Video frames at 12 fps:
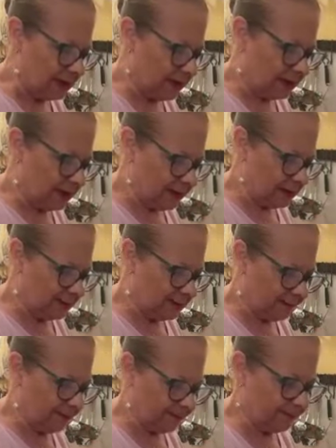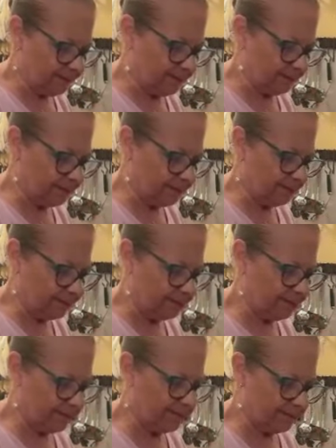
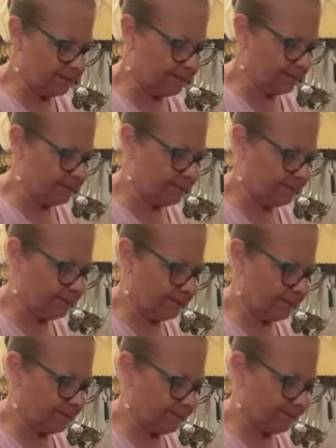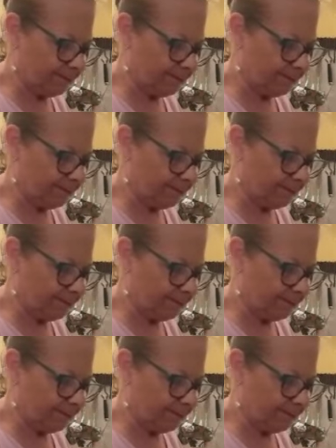(silence)